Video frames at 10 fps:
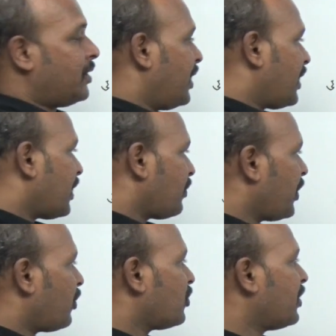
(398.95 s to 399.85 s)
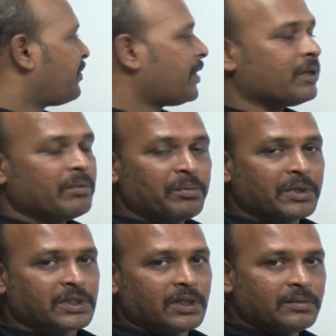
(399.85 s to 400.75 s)
Later we have to define the
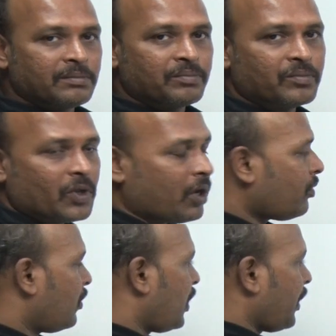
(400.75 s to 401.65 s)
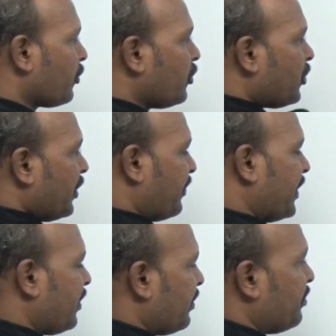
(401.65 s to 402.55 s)
members. Now I am going to
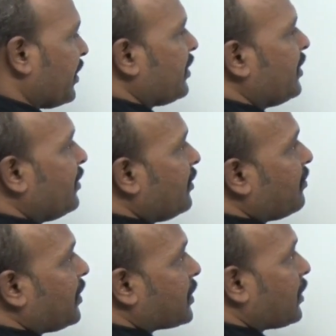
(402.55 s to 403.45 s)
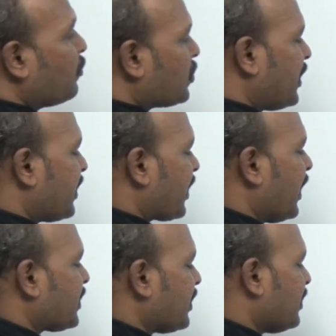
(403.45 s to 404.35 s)
define the member. First outside the
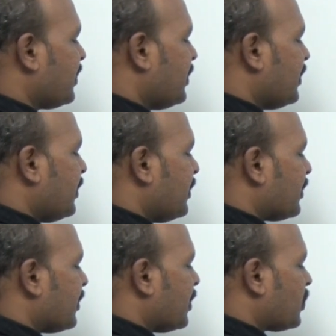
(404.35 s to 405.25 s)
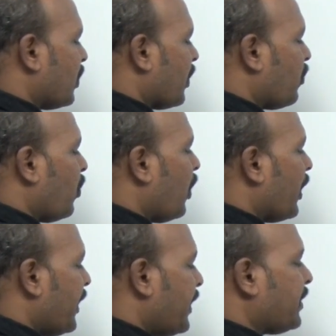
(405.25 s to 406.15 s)
class, that's why
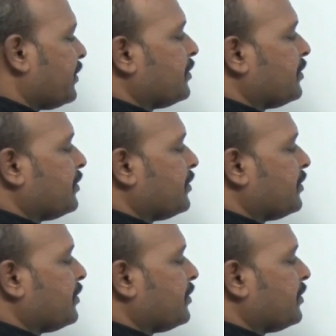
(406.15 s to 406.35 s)
void.